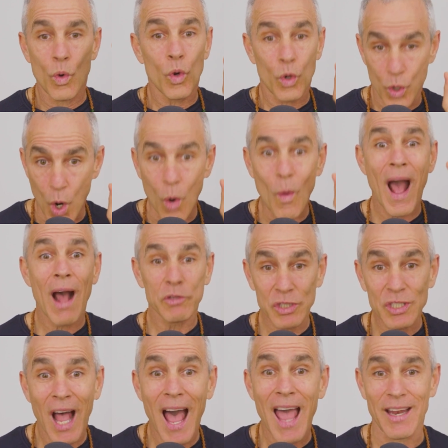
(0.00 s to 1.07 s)
go
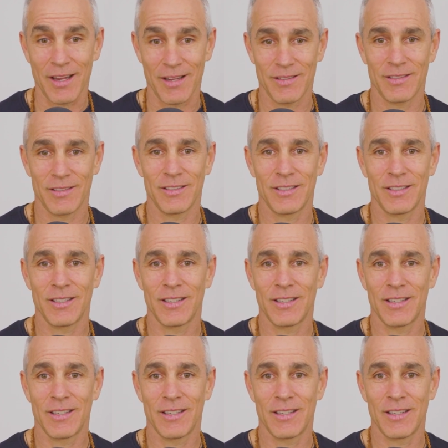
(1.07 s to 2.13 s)
outside,
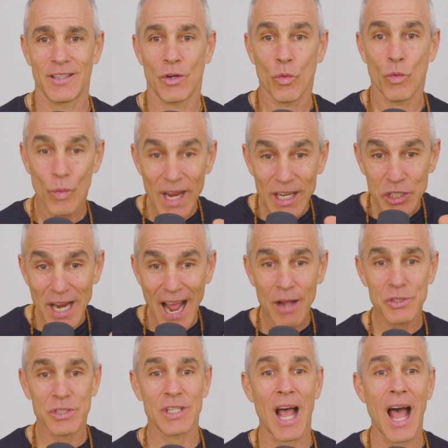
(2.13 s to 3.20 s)
reach
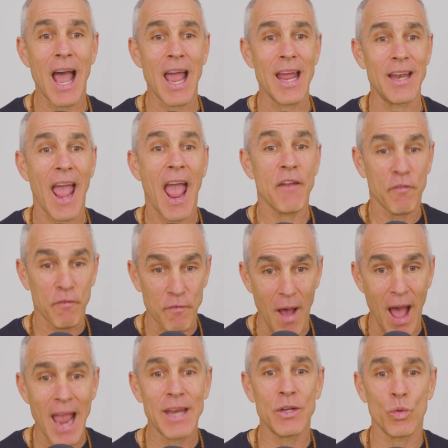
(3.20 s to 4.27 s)
outside and
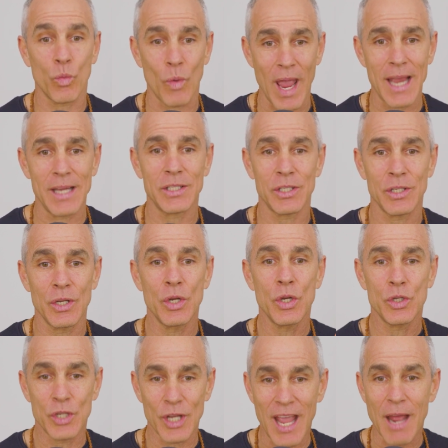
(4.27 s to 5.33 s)
find ways
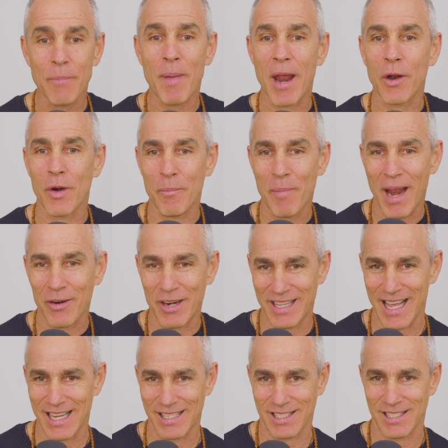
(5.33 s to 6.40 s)
to get better and better at
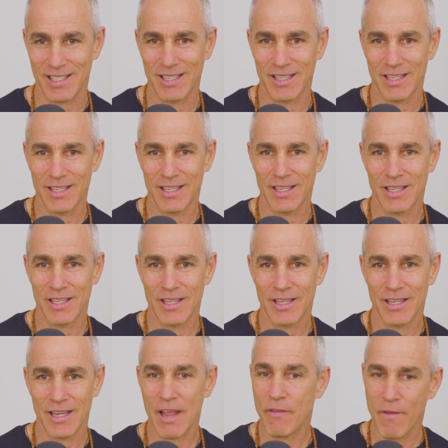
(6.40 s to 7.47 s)
this.
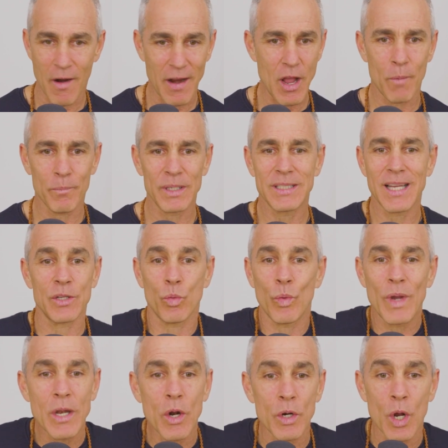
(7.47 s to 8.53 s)
It very humbly says,
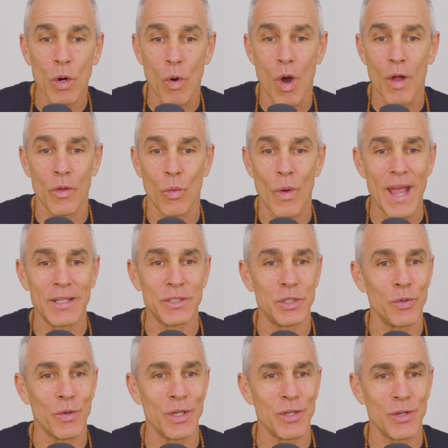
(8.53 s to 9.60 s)
we don't know all the ways
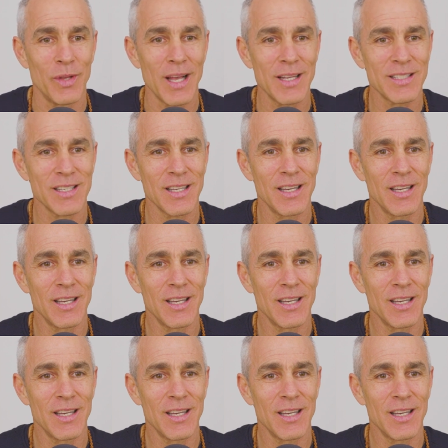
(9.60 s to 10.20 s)
you can do this.